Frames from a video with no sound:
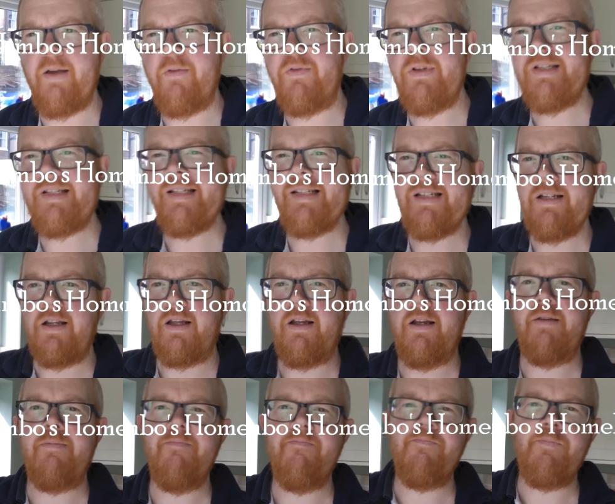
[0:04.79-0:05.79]
this is
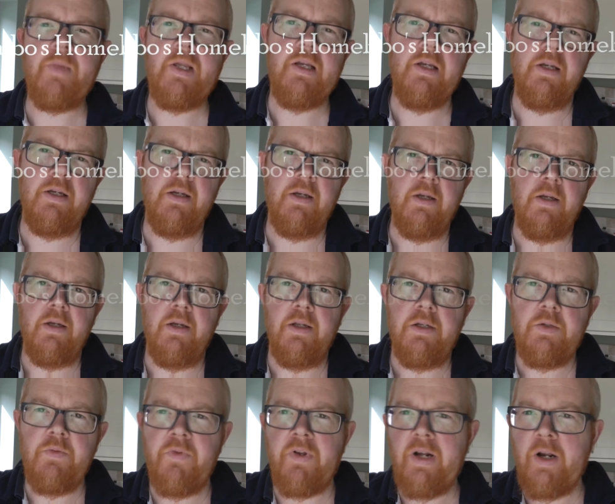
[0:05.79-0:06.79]

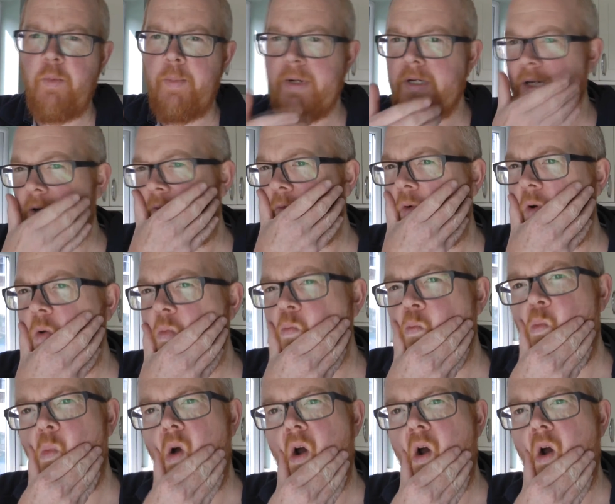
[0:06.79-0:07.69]
something a little bit different.